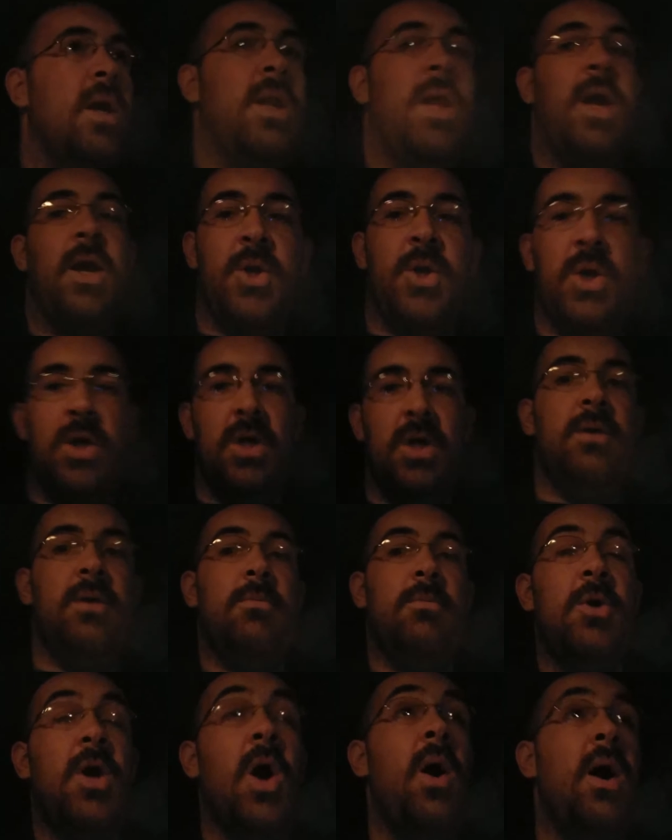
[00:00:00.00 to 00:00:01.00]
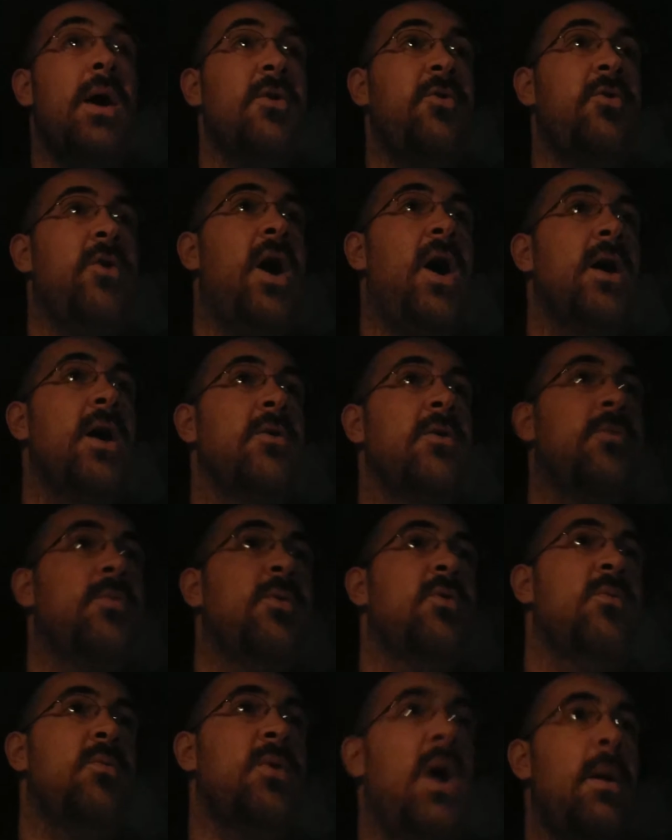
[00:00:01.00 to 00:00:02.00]
and actually go outside and
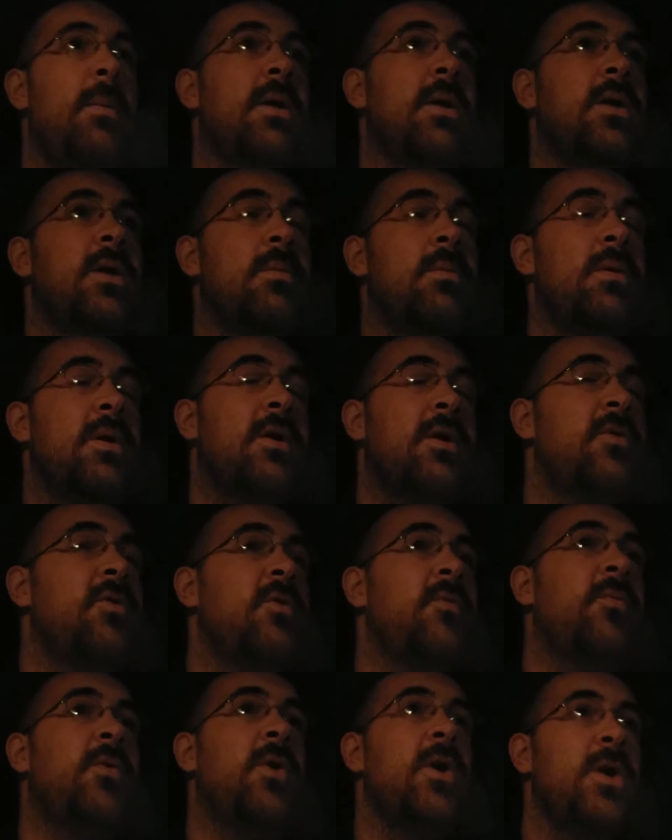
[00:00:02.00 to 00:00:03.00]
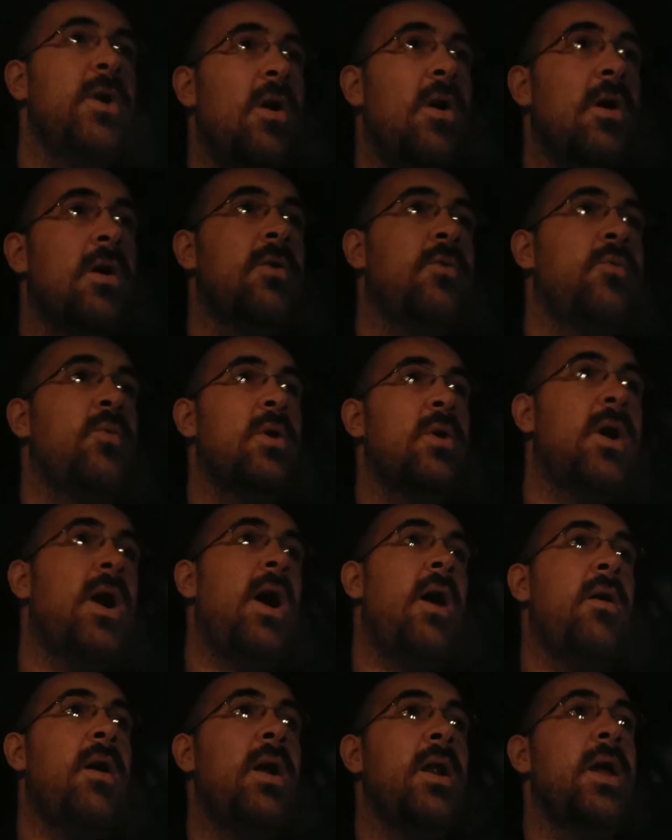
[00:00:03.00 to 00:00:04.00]
spend some time out there because the front yard's where they're
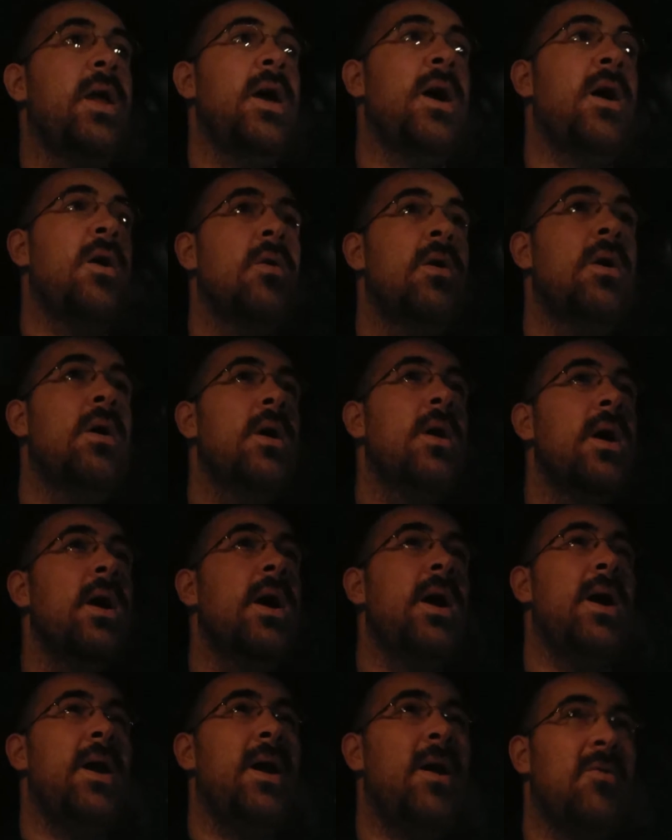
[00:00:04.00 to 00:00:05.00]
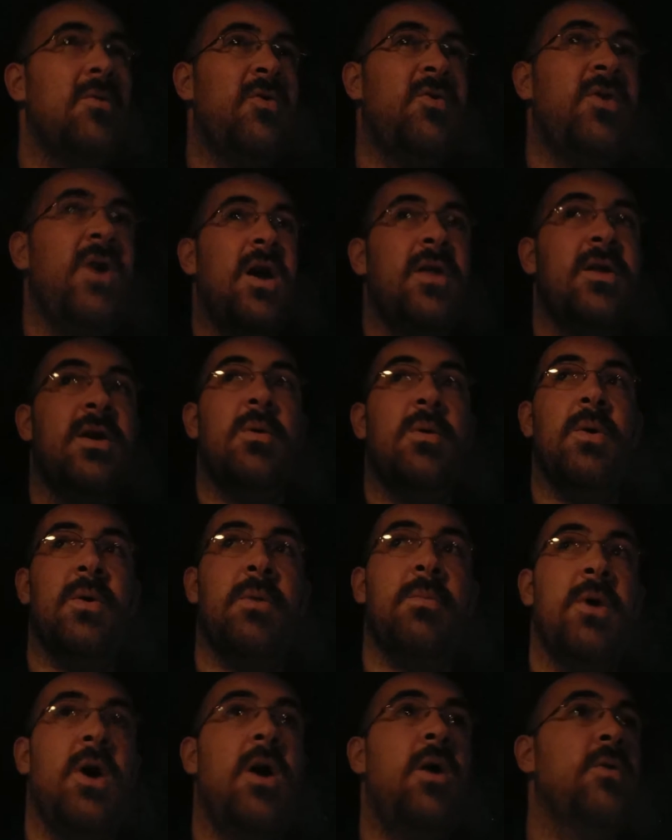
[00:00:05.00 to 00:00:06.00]
at right now, and I have to stay out there with
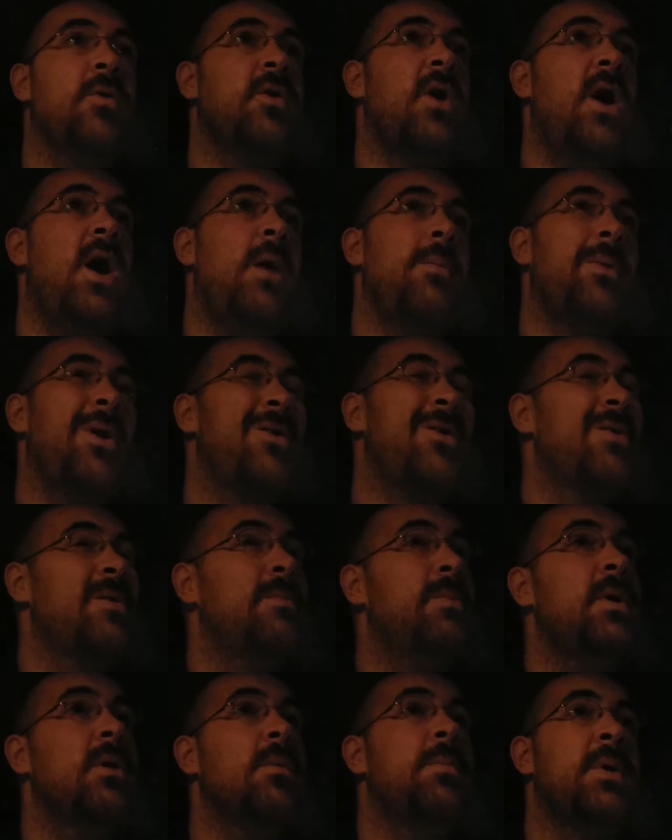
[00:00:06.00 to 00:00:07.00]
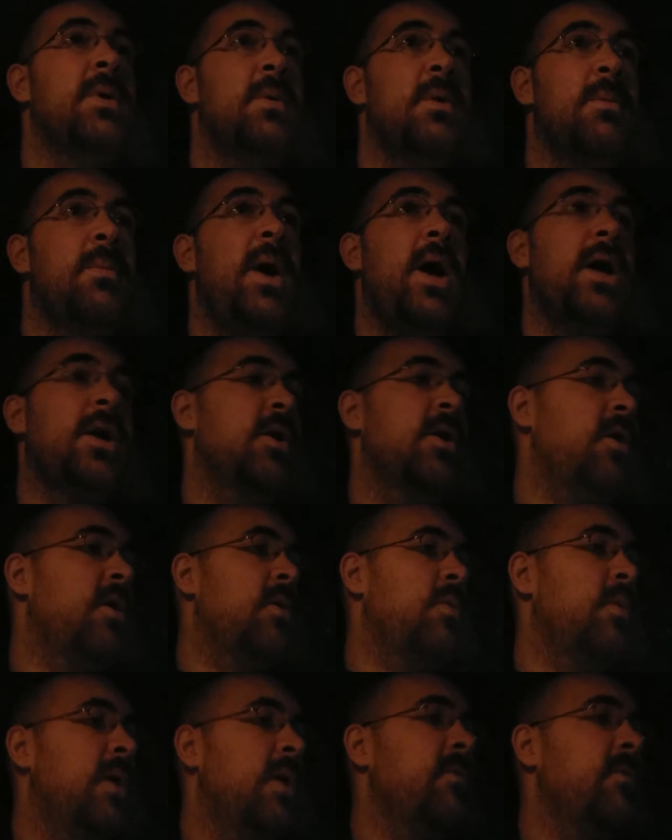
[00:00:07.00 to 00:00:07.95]
them the whole time. And I'd rather be able to put in the backyard where